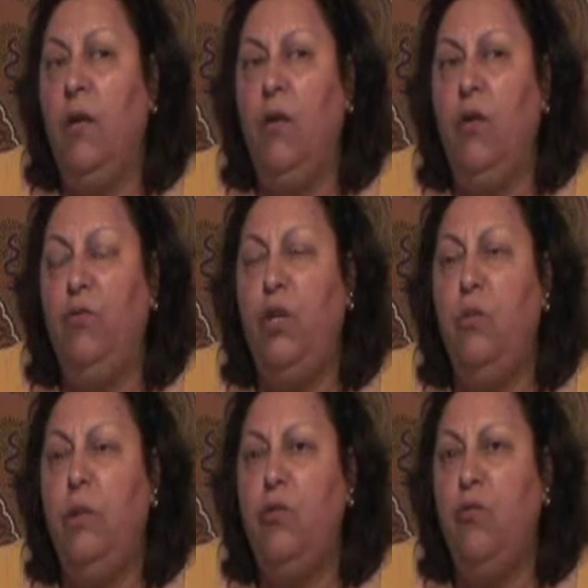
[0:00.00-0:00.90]
of
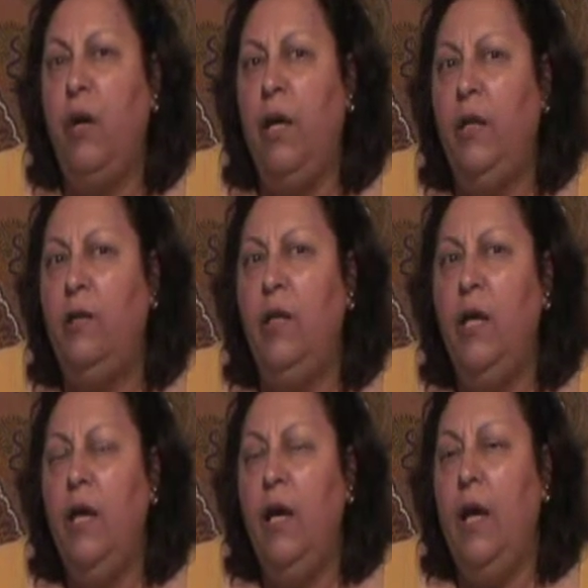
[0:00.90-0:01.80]
human rights
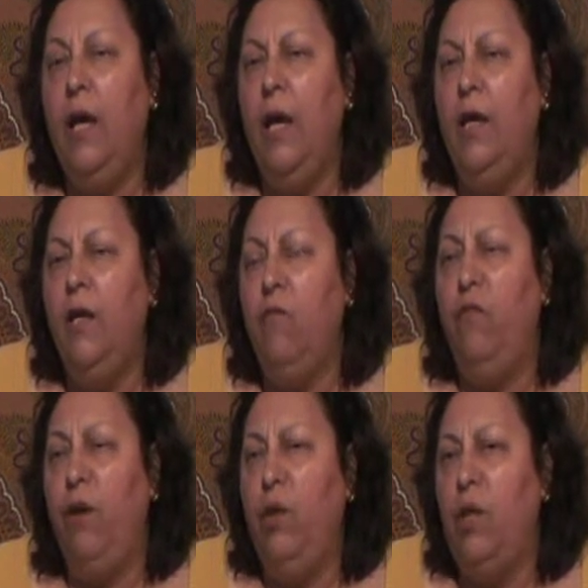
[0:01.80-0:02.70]
and
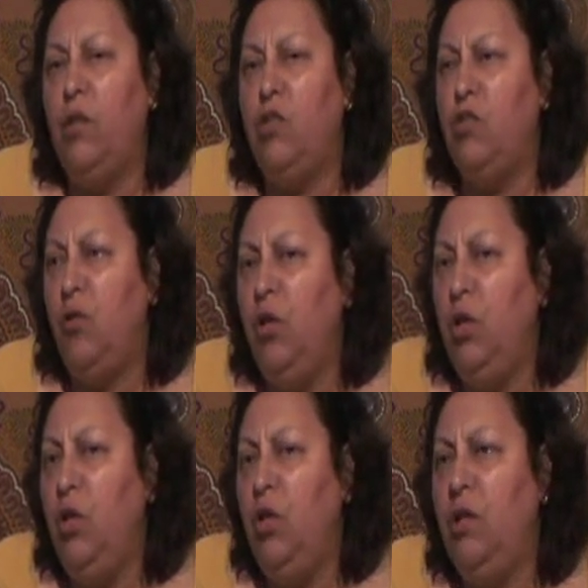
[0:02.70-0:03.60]
very
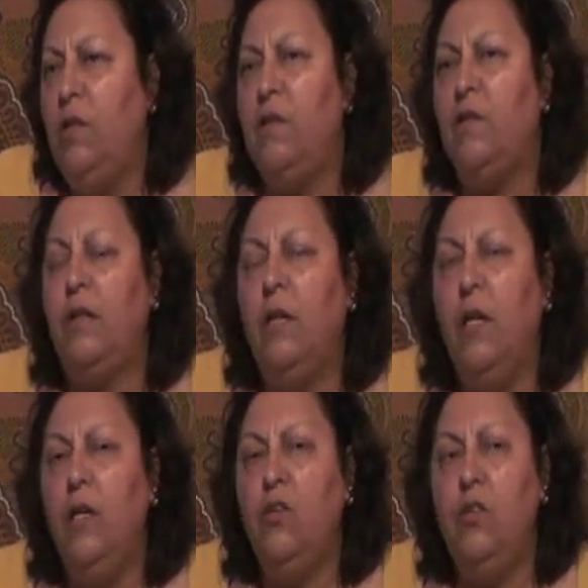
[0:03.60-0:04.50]
strong unionist.
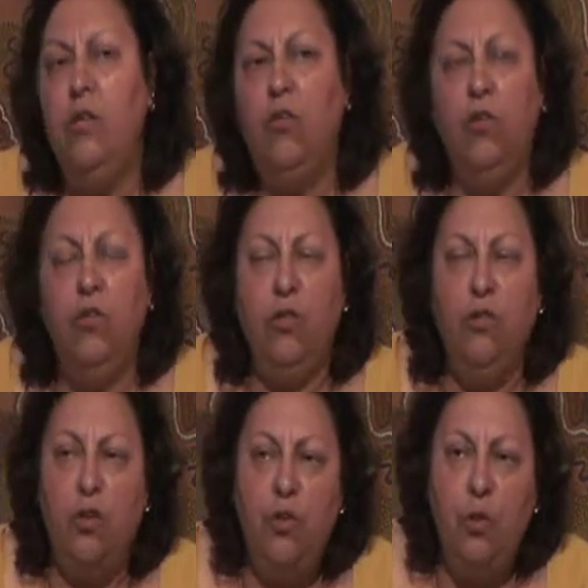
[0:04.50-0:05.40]
She's also a
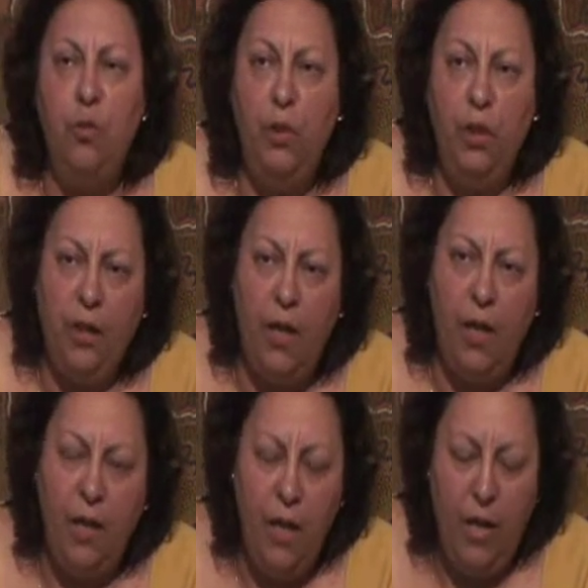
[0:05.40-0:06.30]
social
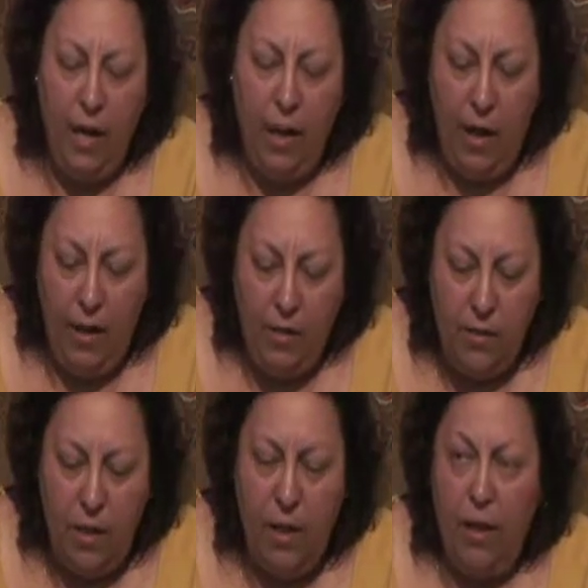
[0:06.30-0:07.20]
worker and
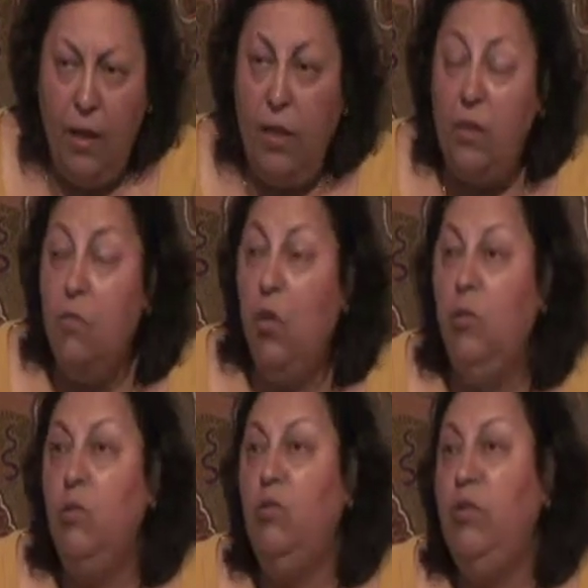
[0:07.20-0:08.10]
a
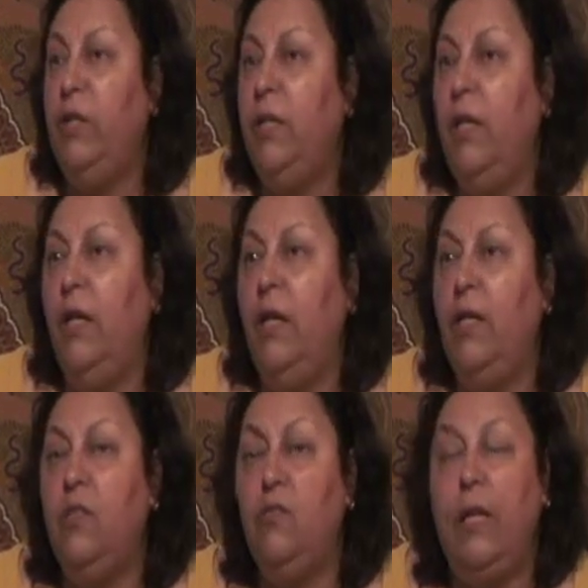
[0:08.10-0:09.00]
small movie
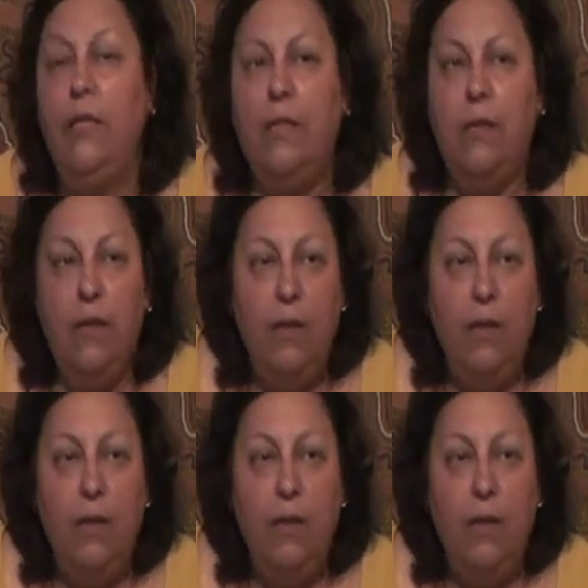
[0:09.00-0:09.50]
director.